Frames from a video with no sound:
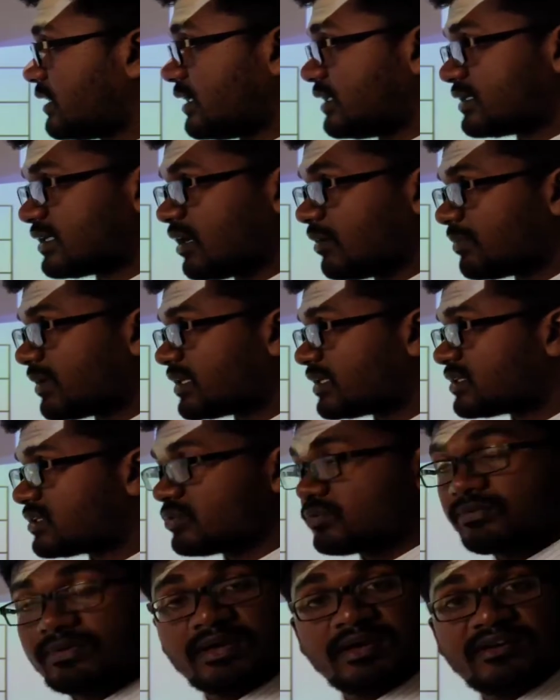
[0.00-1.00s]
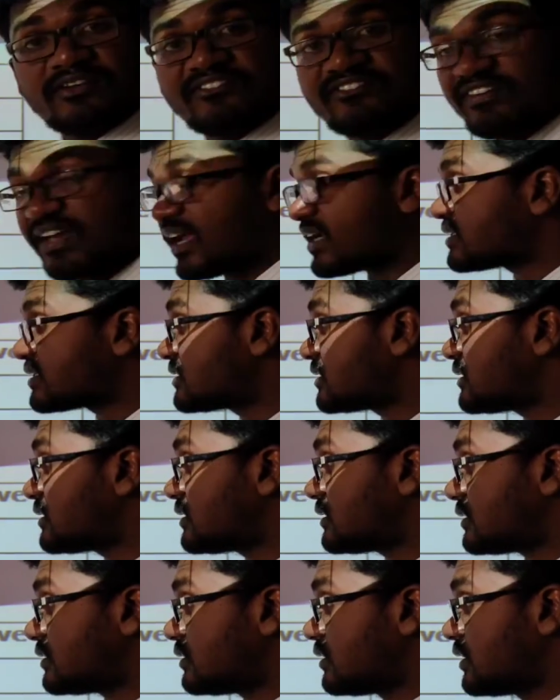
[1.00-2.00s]
in comparative,
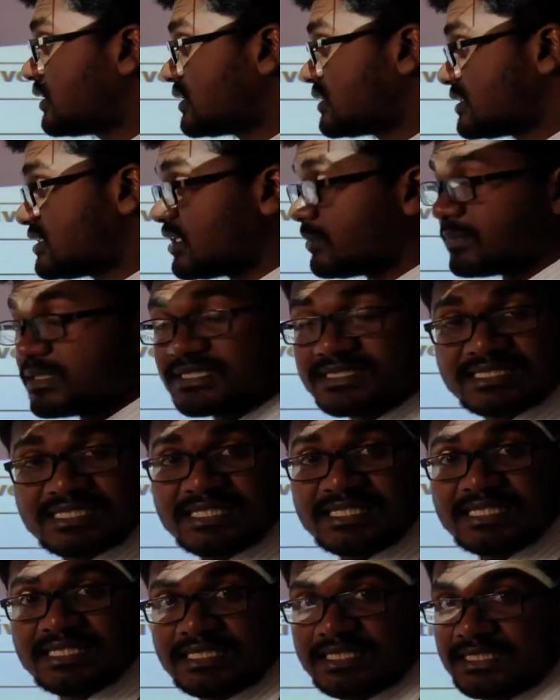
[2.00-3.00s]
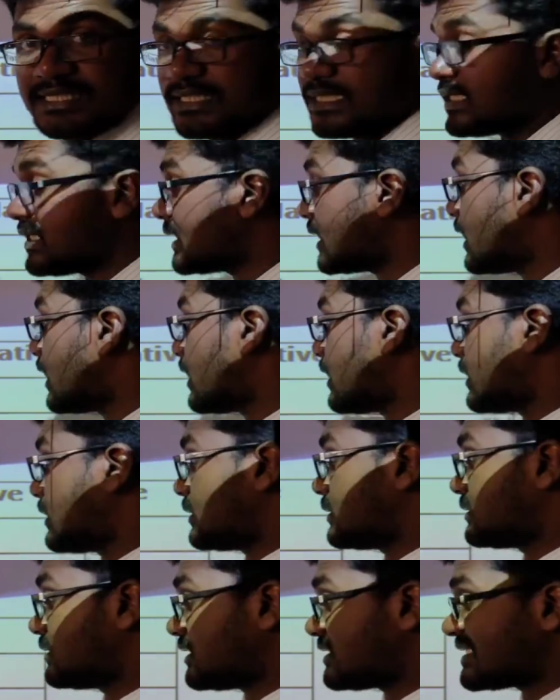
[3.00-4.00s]
fatter, double T-E-R,
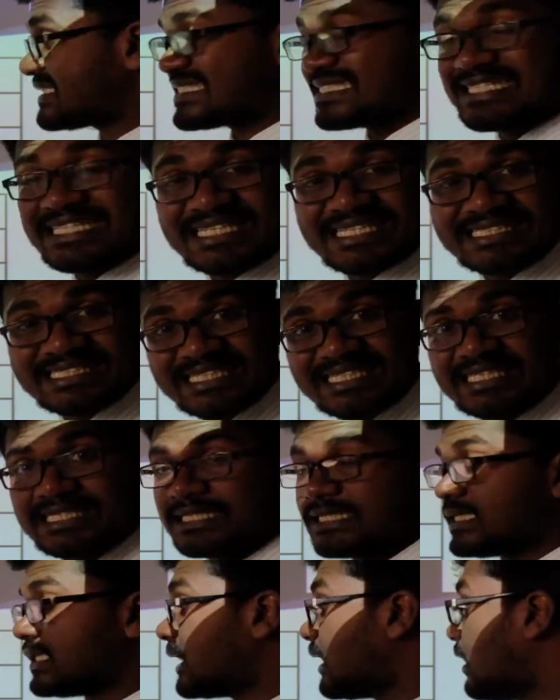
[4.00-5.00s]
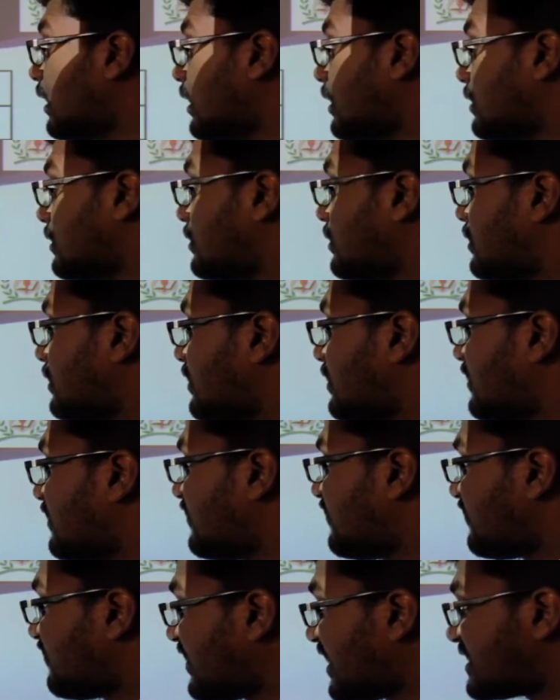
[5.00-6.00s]
that is T-T-E-R.
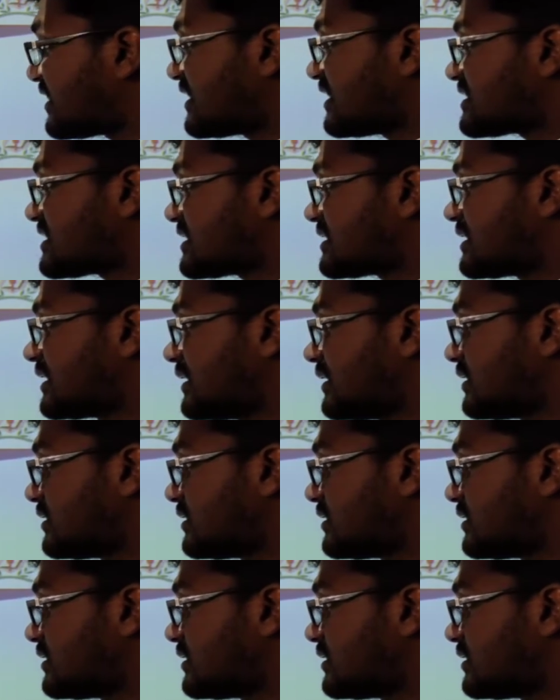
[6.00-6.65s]
Fattest,